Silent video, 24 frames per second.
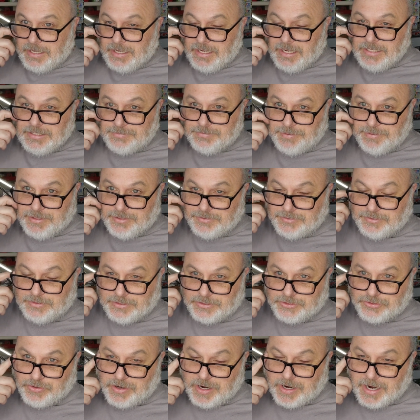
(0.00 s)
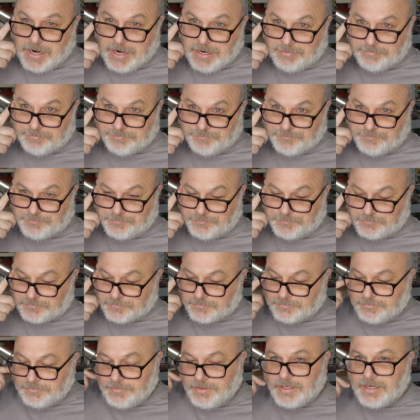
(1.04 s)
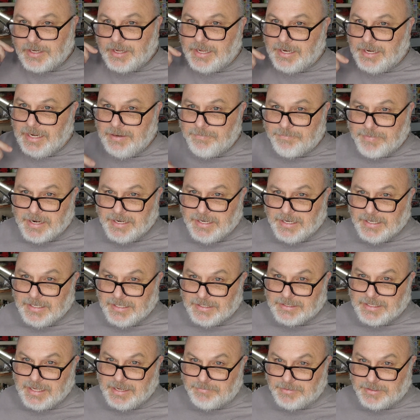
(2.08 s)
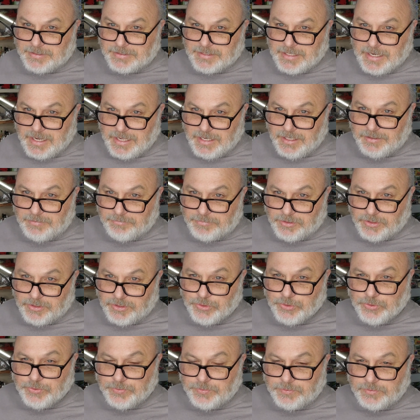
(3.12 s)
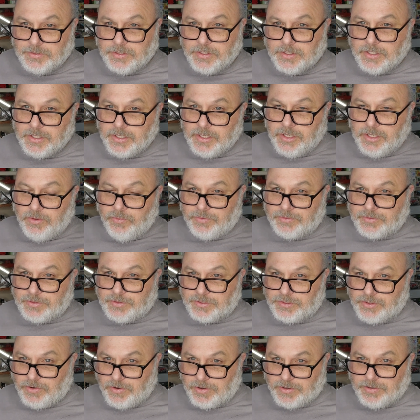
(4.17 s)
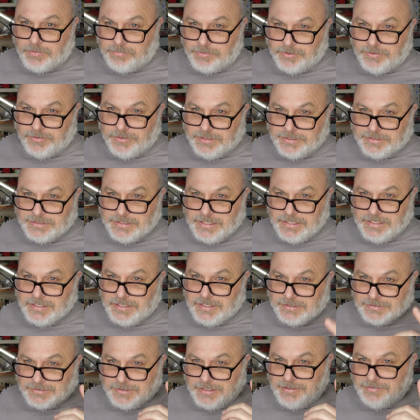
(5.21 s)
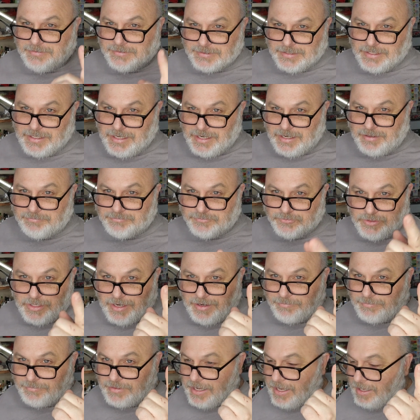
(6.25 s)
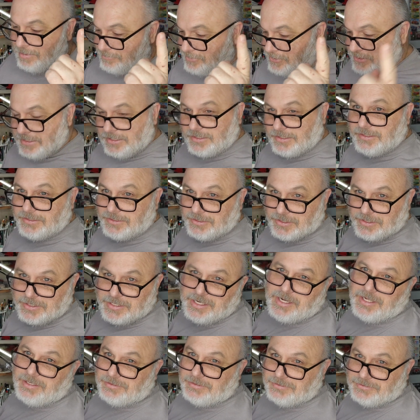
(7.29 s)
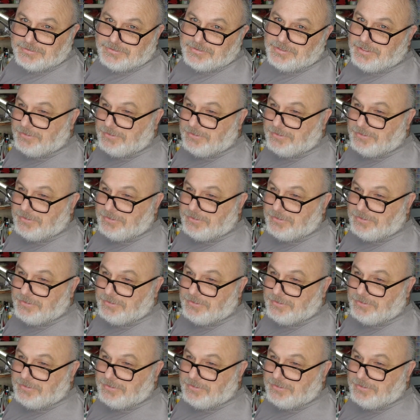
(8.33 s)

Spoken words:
He's building the Triumph, and he painted it that metallic blue with the darker blue interior. I told him, I said, I'm stealing your colors,